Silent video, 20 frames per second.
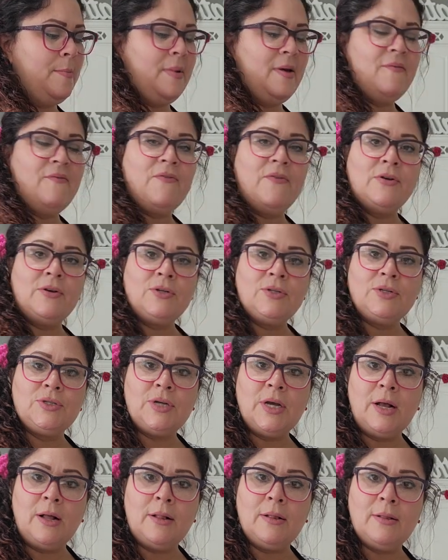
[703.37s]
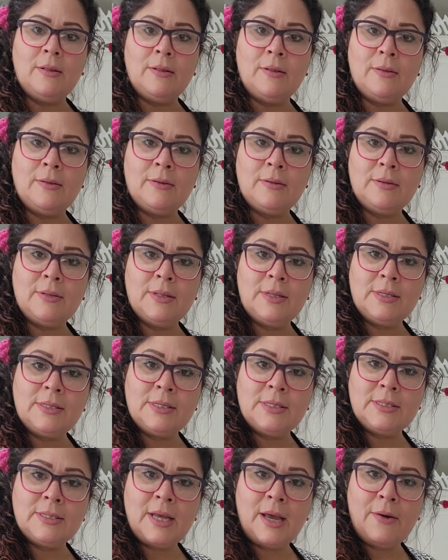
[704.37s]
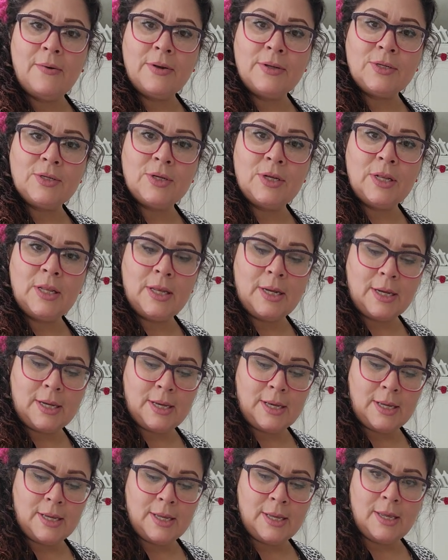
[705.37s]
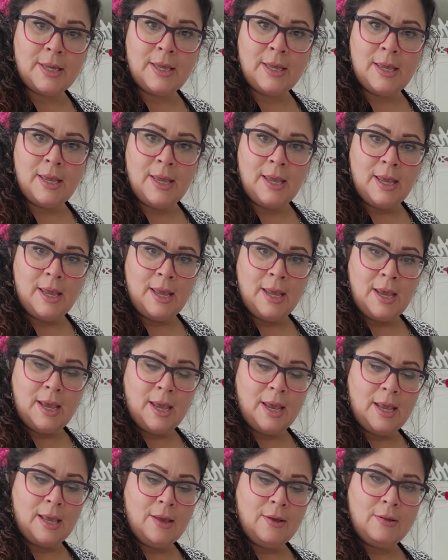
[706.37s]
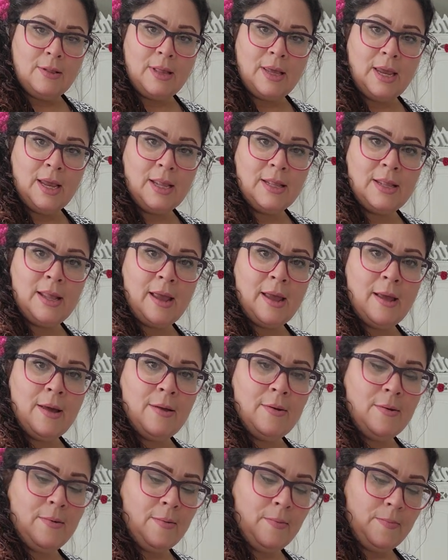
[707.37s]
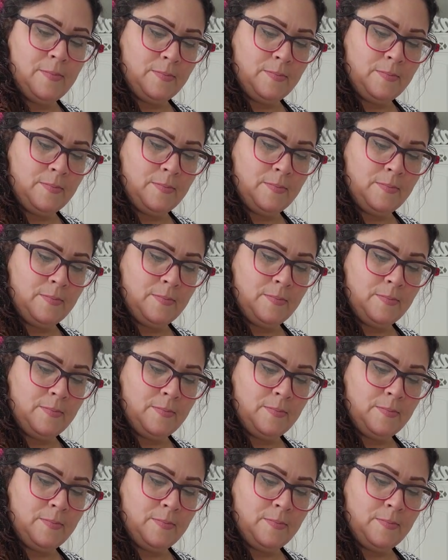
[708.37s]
My first shell. This is how it should look. And you lay it down